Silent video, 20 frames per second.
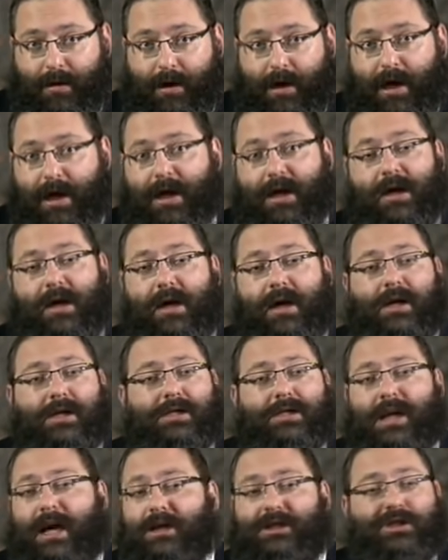he
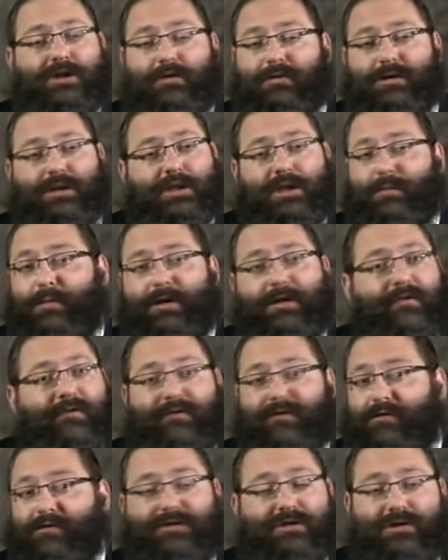is not chosen to be the
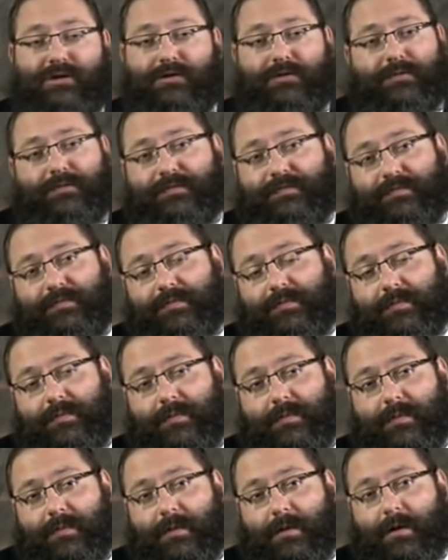first Jew.
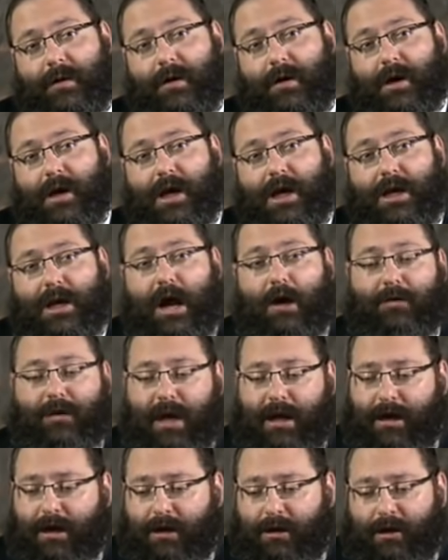Now
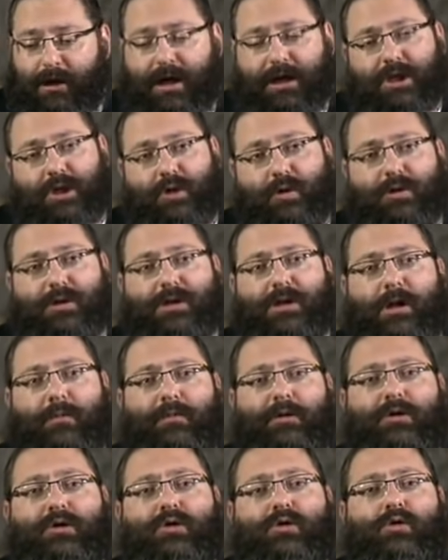take a look at source
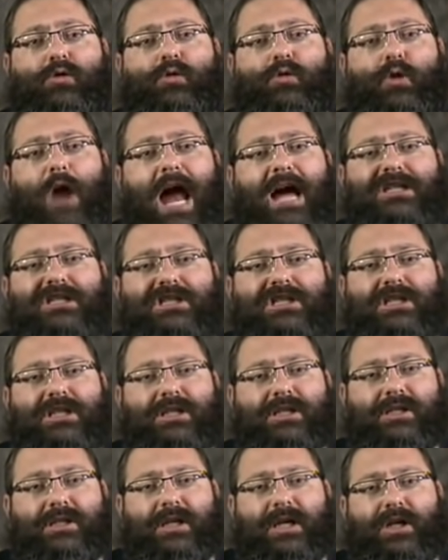number 2,
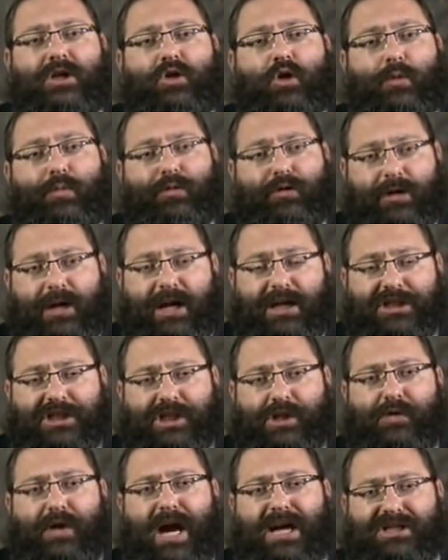Rashi's
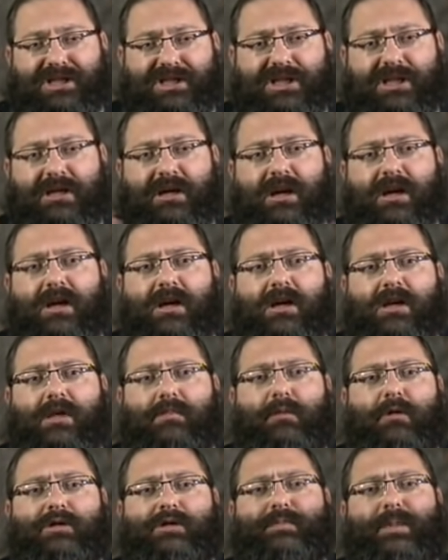interpretation. Rashi, the
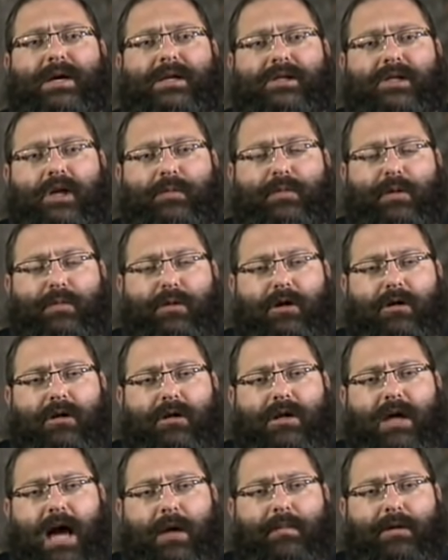most basic
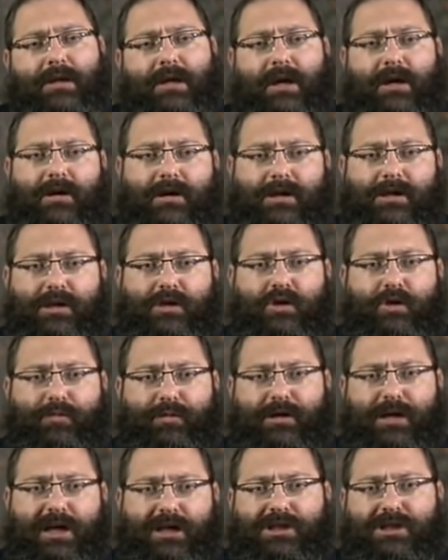biblical commentator, his
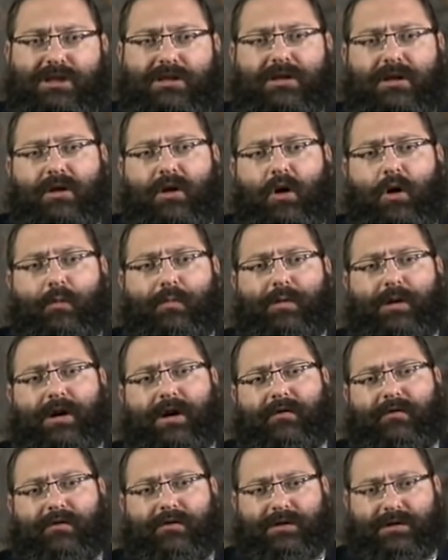interpretation to the
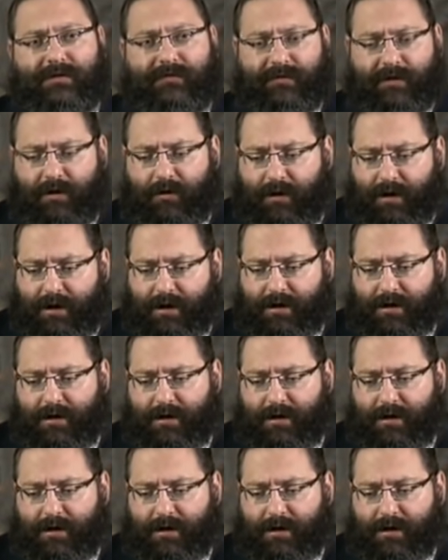opening verse of Noah.